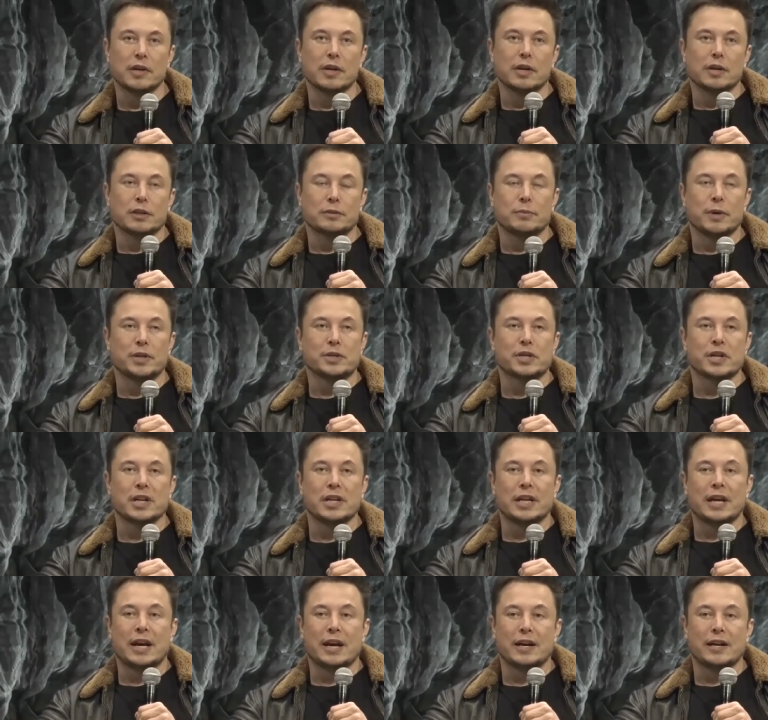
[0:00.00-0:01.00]
space shuttle
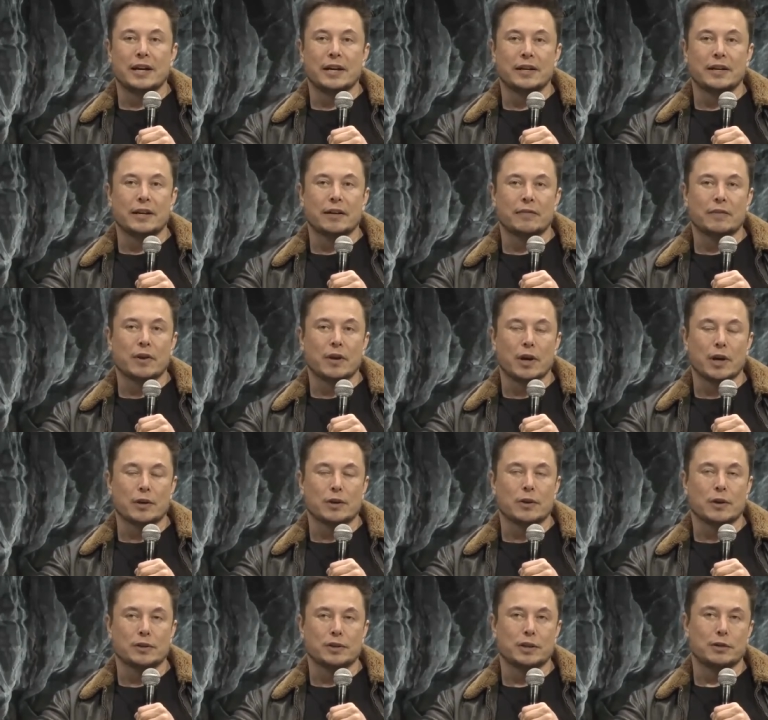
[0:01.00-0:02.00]
added, ended up
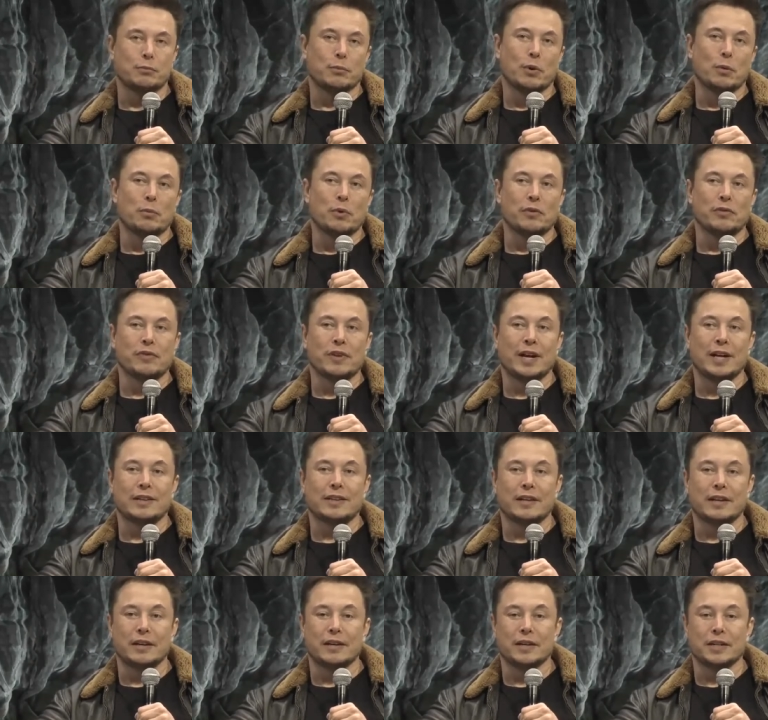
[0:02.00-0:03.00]
costing more per flight
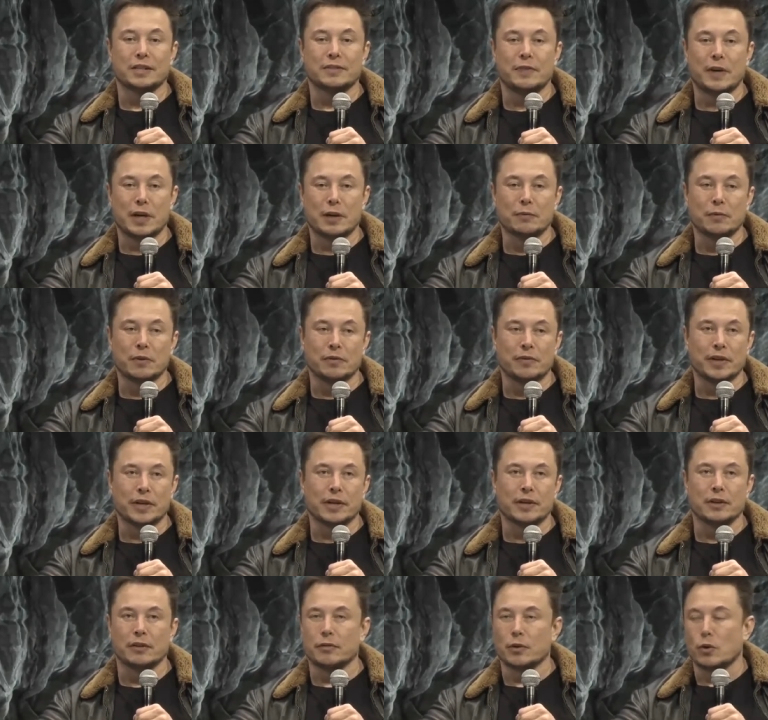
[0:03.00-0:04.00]
than an expendable
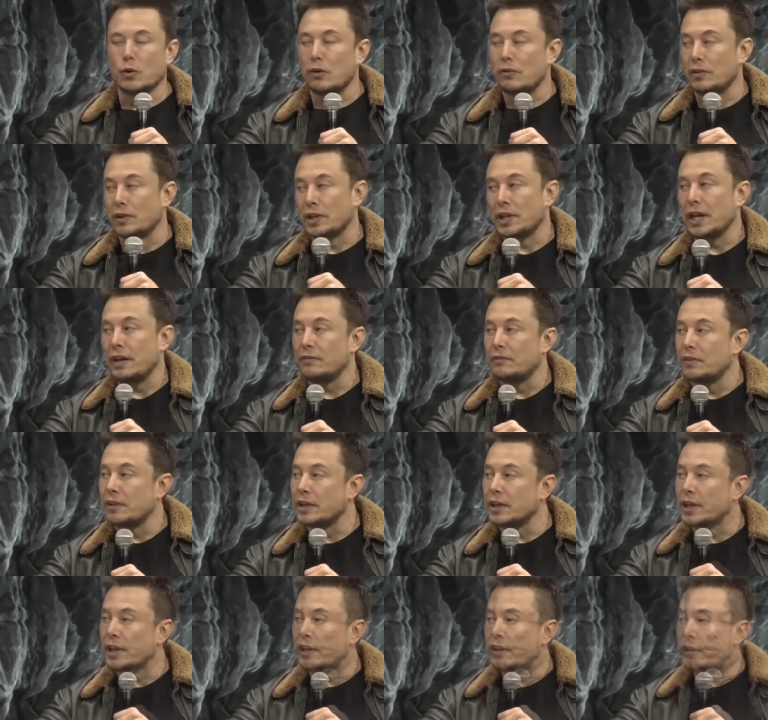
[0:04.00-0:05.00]
vehicle of equivalent
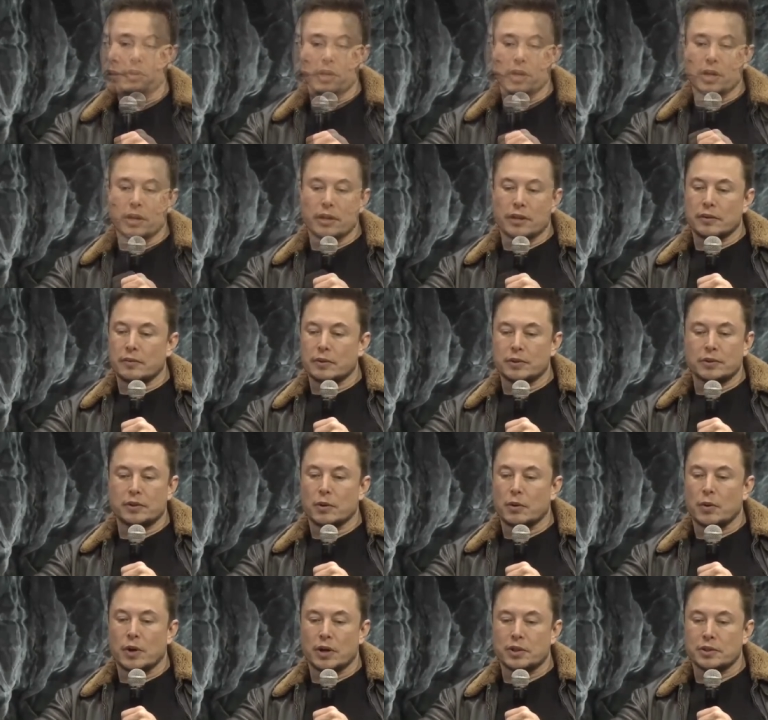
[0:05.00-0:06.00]
capability. Uh, There's no
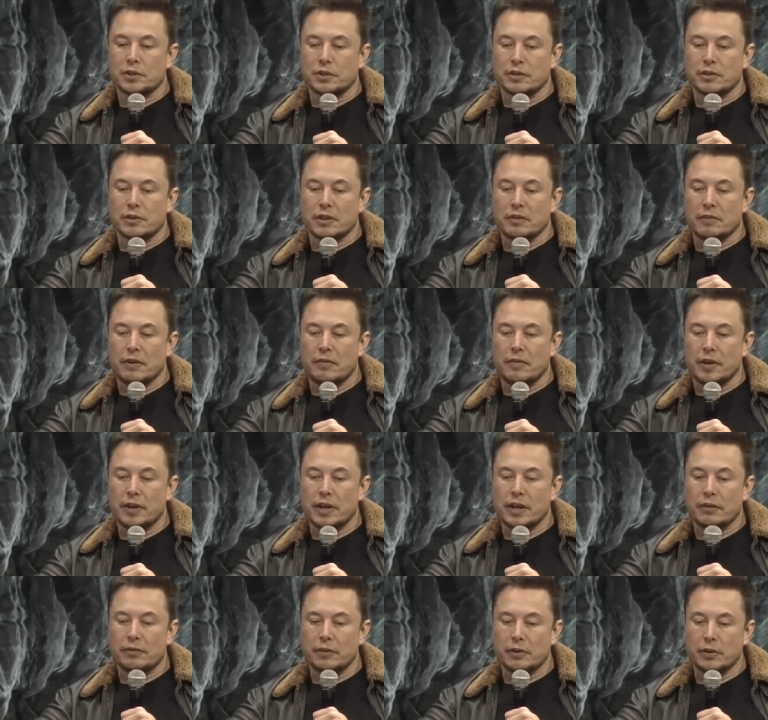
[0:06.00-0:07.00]
question in my mind that
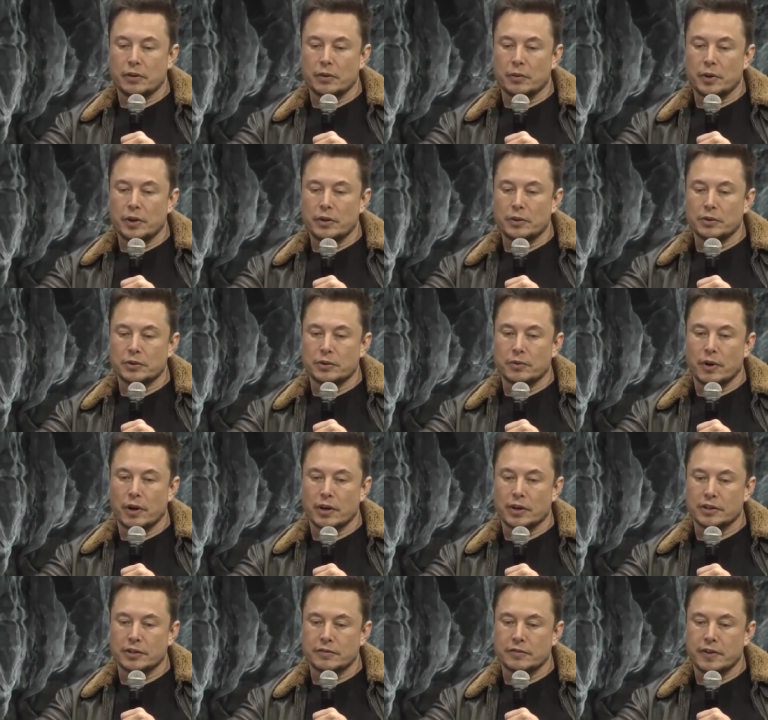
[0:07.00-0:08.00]
if you could reuse the
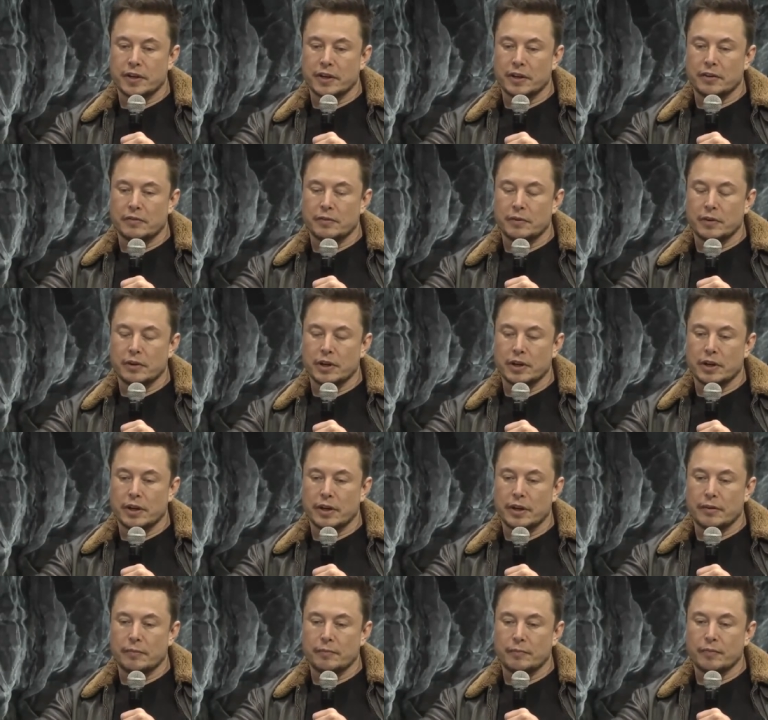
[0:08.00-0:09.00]
rockets, if,
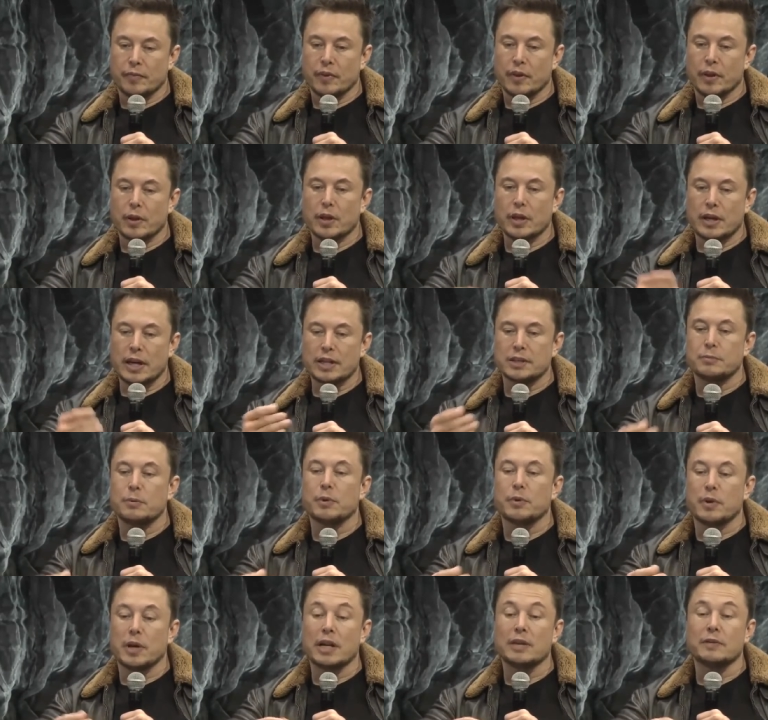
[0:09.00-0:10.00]
um, it, has to be,
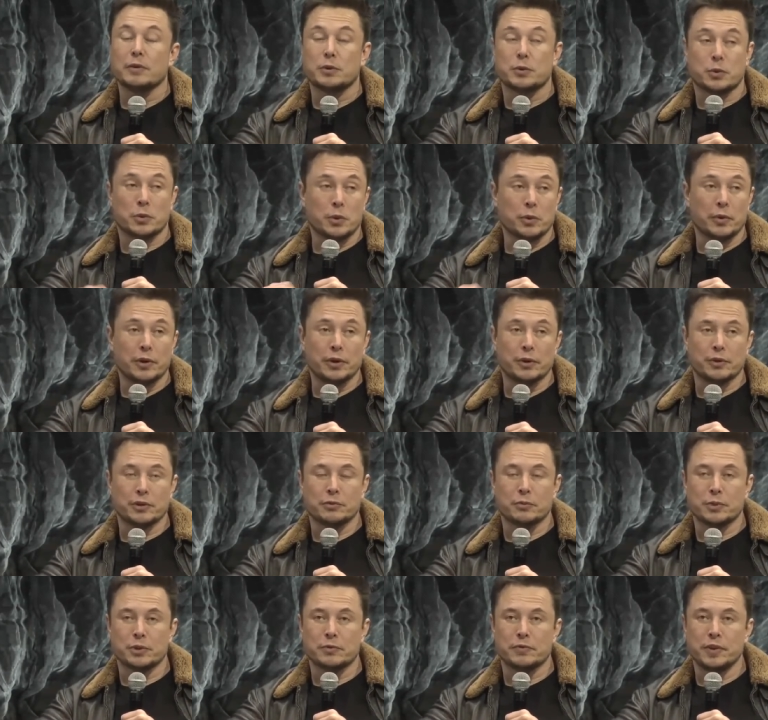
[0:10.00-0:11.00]
it has to be true
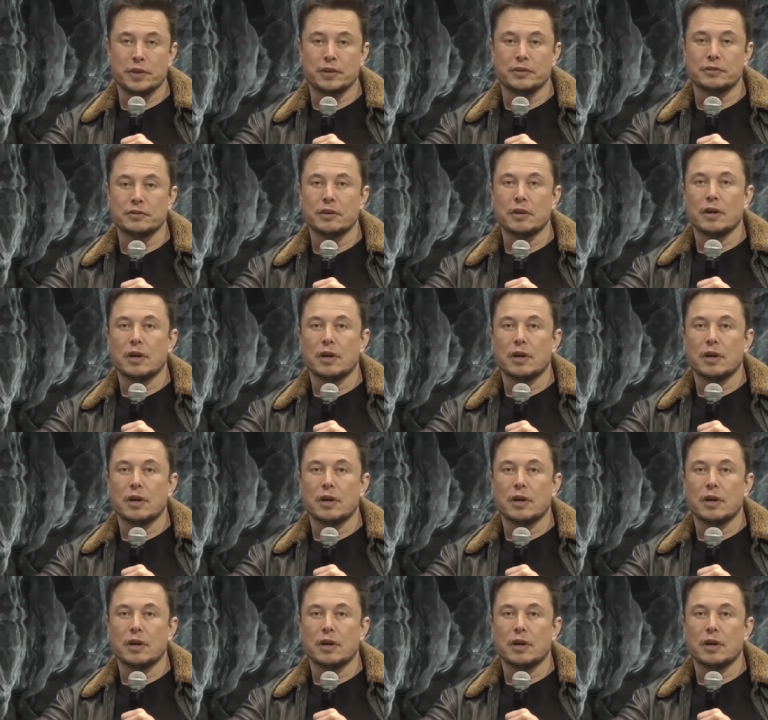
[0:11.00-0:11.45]
reuse, which means